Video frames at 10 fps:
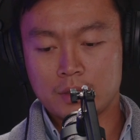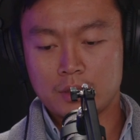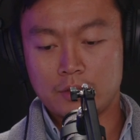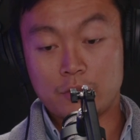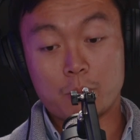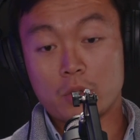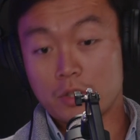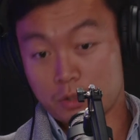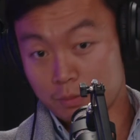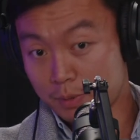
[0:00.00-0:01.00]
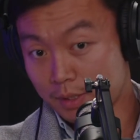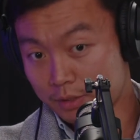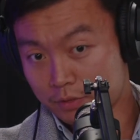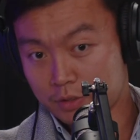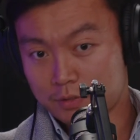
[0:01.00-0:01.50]
if you're born in a good
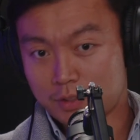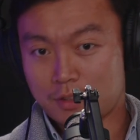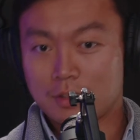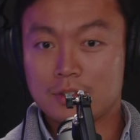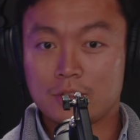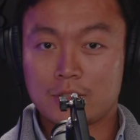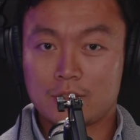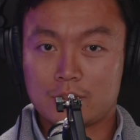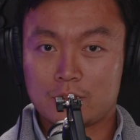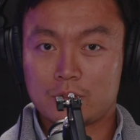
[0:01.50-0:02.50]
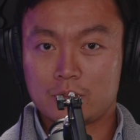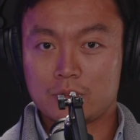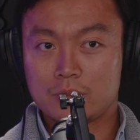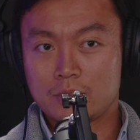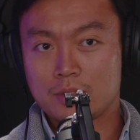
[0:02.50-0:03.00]
place, first of all, you can go
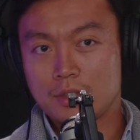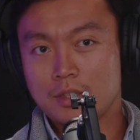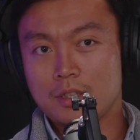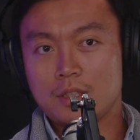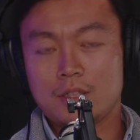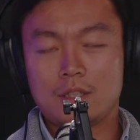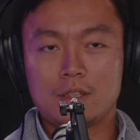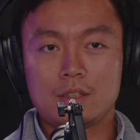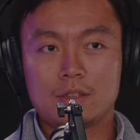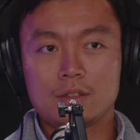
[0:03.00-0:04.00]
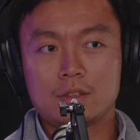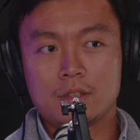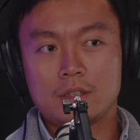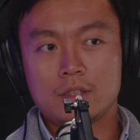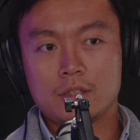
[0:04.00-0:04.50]
to
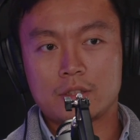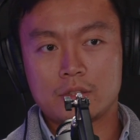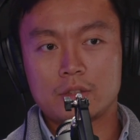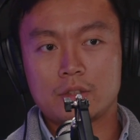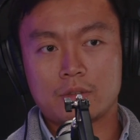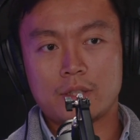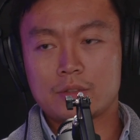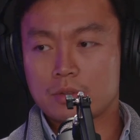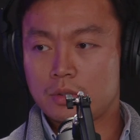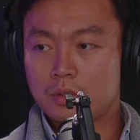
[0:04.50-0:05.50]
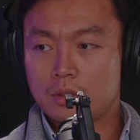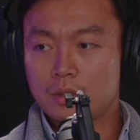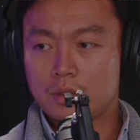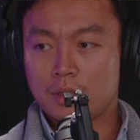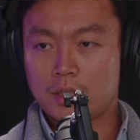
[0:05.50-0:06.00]
a good grade school.
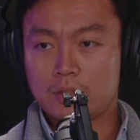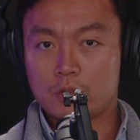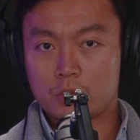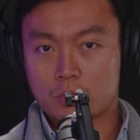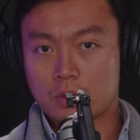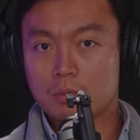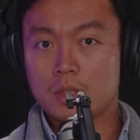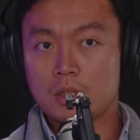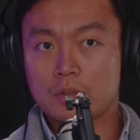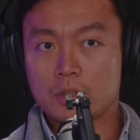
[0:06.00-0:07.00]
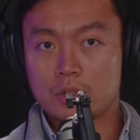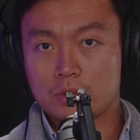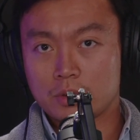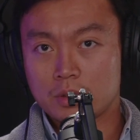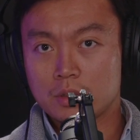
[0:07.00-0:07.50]
And then if you score well, you can go
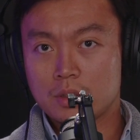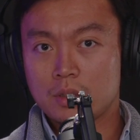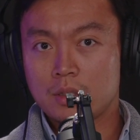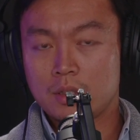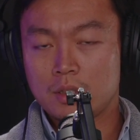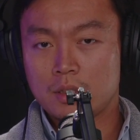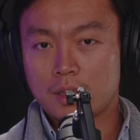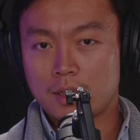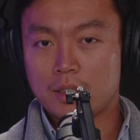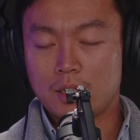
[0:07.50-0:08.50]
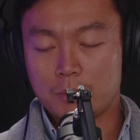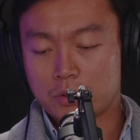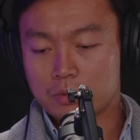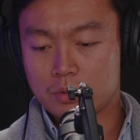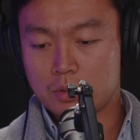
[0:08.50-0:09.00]
to a good
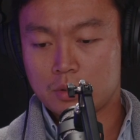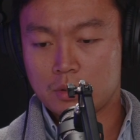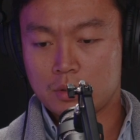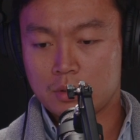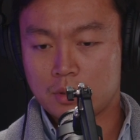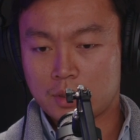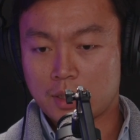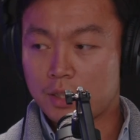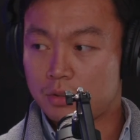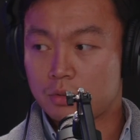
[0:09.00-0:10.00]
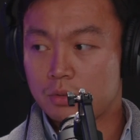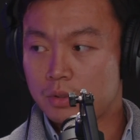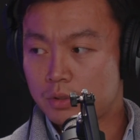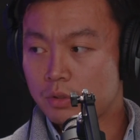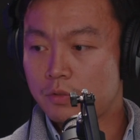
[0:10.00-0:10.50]
middle school and high school
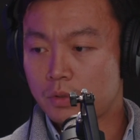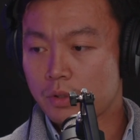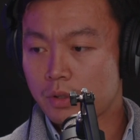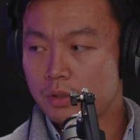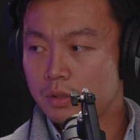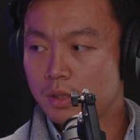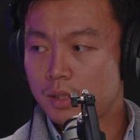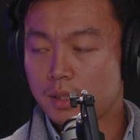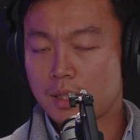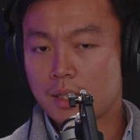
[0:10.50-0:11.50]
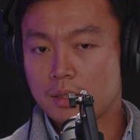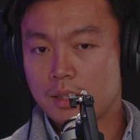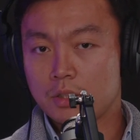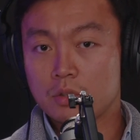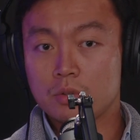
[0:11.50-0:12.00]
and so forth, yeah, like that.
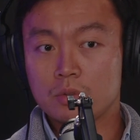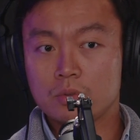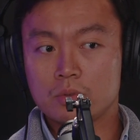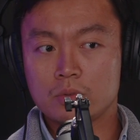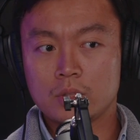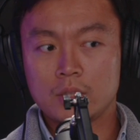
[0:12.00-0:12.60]
And you,